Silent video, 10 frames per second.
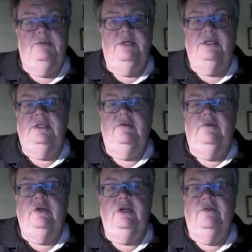peace, and
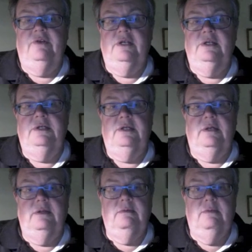forgiveness,
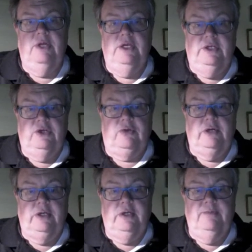and these
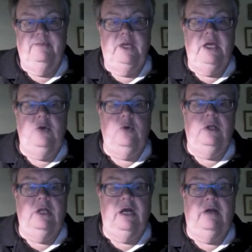three
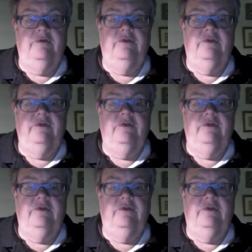equal love.